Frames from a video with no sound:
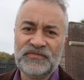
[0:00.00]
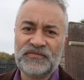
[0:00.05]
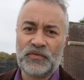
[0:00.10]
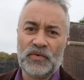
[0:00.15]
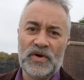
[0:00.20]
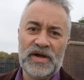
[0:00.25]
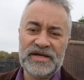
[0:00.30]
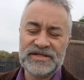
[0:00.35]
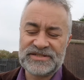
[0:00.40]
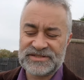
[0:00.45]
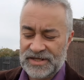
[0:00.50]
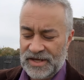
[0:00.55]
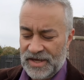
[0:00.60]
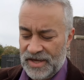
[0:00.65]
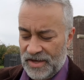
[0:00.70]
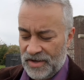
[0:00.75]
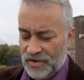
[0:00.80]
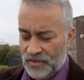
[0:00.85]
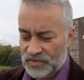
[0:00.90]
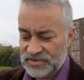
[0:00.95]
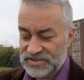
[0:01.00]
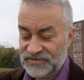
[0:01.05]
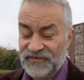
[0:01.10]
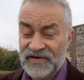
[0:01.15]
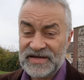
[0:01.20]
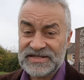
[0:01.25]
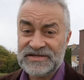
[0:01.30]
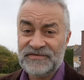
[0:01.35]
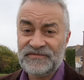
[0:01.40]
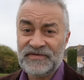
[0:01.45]
of Grace was
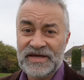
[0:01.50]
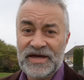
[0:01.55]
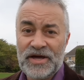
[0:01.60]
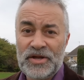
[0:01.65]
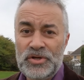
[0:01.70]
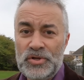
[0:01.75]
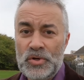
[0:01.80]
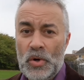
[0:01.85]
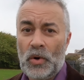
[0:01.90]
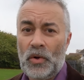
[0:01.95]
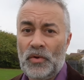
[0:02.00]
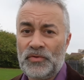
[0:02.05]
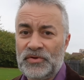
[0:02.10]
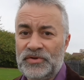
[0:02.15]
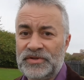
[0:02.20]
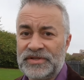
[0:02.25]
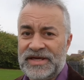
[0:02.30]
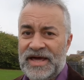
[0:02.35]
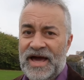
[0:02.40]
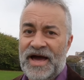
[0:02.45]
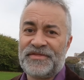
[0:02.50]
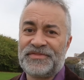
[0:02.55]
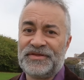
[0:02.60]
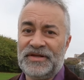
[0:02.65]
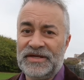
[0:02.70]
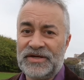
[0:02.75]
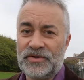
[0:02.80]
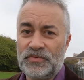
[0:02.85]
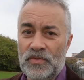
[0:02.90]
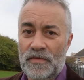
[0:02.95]
effectively a northern
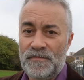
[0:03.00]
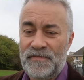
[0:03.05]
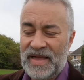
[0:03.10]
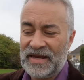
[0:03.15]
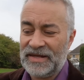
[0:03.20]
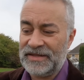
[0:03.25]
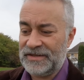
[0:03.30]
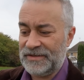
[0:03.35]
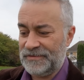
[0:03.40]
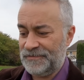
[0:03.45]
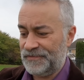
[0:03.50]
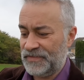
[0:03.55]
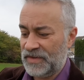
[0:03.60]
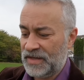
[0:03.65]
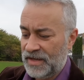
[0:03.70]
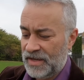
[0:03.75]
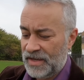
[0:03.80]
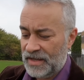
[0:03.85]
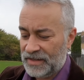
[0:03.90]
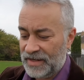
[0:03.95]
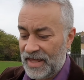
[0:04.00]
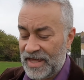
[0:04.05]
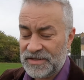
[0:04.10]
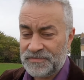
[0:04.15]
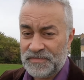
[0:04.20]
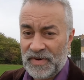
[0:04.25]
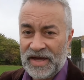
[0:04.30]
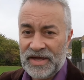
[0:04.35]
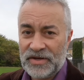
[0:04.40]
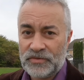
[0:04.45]
Catholic rebellion,
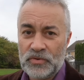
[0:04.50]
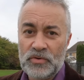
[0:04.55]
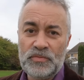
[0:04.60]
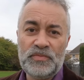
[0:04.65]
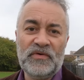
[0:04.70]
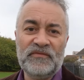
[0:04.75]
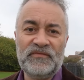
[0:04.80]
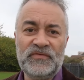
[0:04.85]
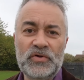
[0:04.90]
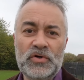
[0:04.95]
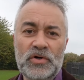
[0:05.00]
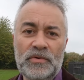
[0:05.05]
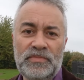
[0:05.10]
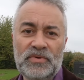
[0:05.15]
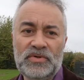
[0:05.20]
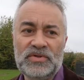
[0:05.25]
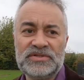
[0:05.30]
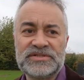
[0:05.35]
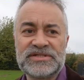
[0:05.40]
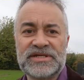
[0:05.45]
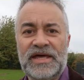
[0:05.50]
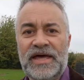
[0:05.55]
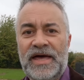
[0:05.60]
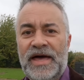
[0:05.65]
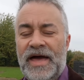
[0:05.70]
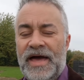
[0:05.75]
led by a group of nobles.